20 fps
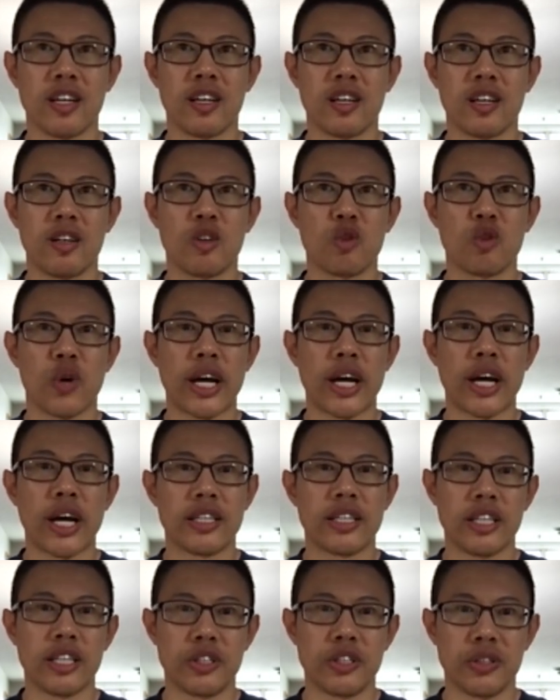rat
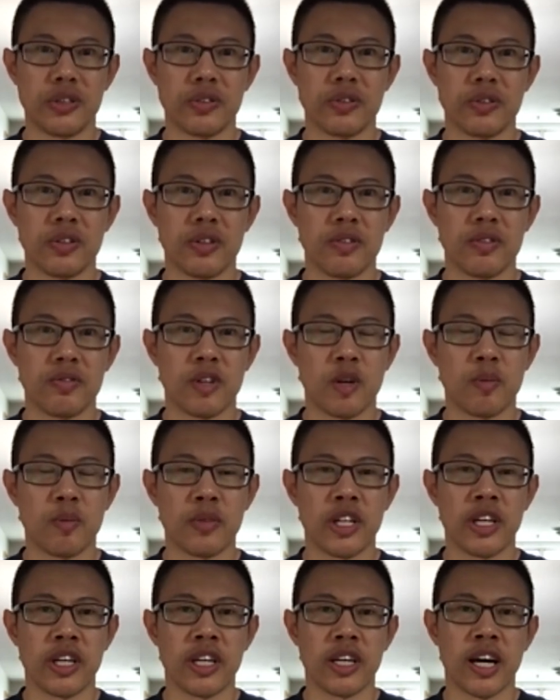tissue from
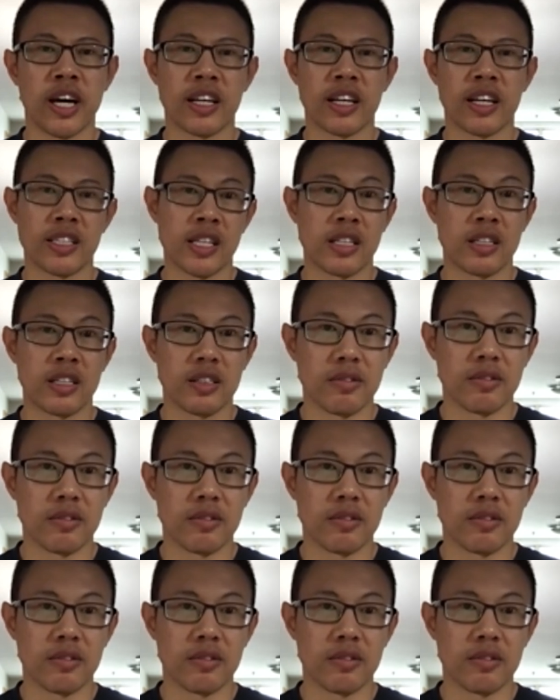the Alexander